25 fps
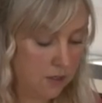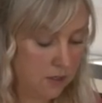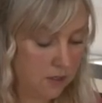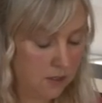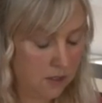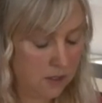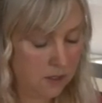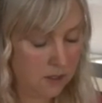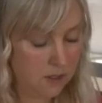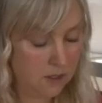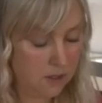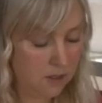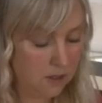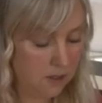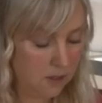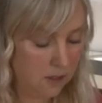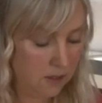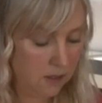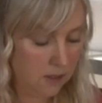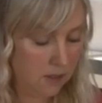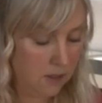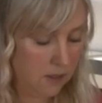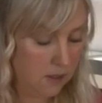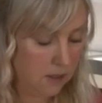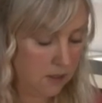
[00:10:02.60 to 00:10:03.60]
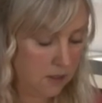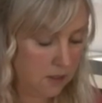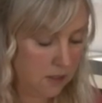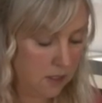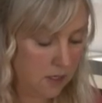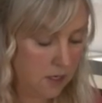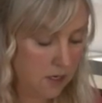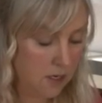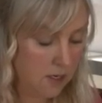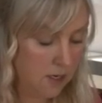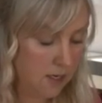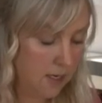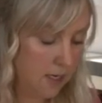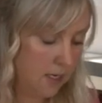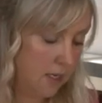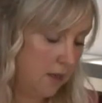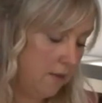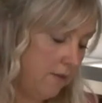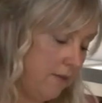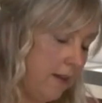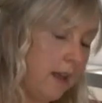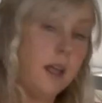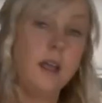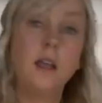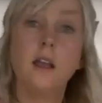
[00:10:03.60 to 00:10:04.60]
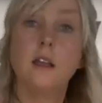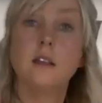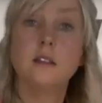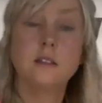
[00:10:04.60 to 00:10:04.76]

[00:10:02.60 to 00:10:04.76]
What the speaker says: So So there's the base of the hat, just put